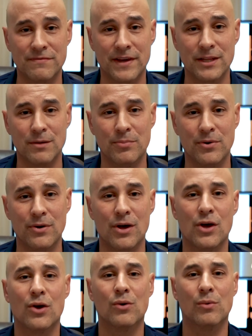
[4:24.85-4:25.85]
available
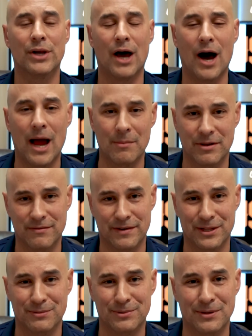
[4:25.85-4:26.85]
when I'm
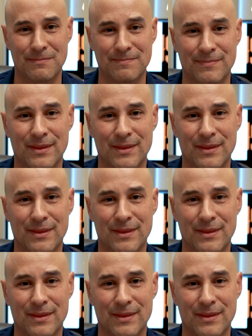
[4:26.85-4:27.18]
unavailable?